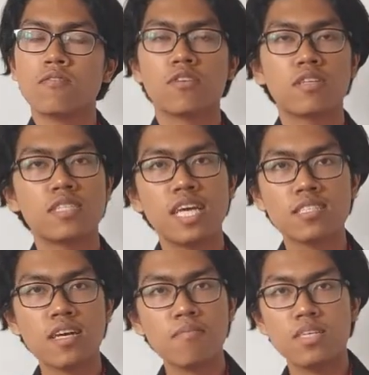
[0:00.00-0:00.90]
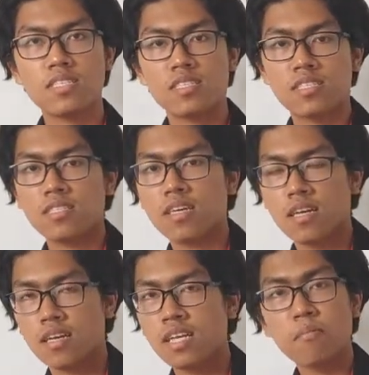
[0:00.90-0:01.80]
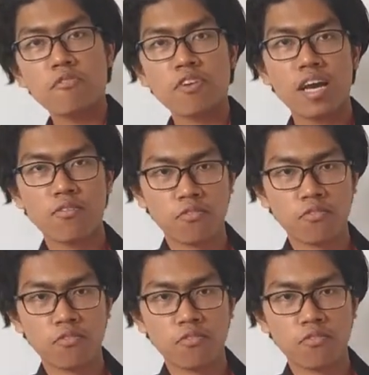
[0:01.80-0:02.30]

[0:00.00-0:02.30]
But next up is number 5.